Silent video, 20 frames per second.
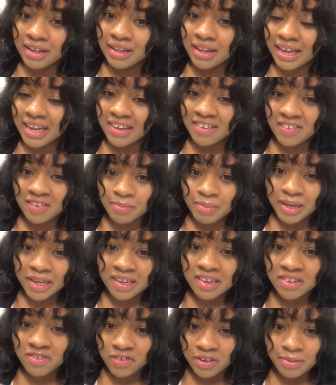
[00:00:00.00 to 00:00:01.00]
Like, it should be
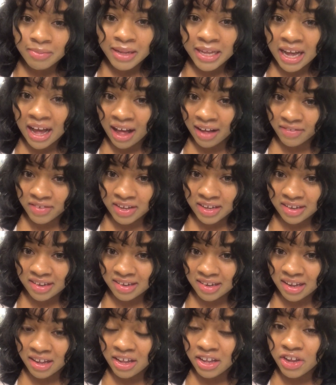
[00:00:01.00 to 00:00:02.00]
extremely
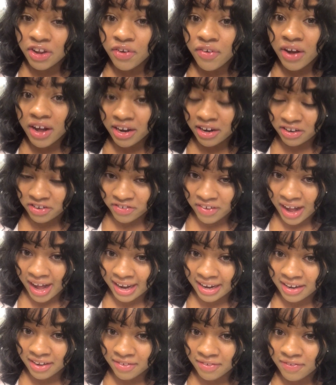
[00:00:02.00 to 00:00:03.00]
obvious. You're
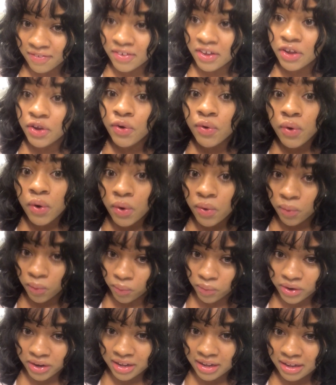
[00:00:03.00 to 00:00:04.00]
unattractive. You're
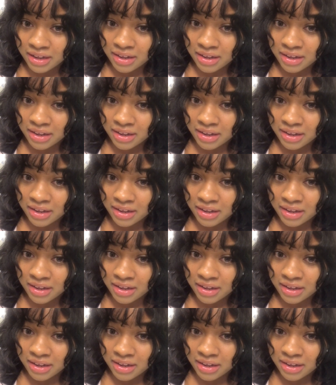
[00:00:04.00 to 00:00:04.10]
old.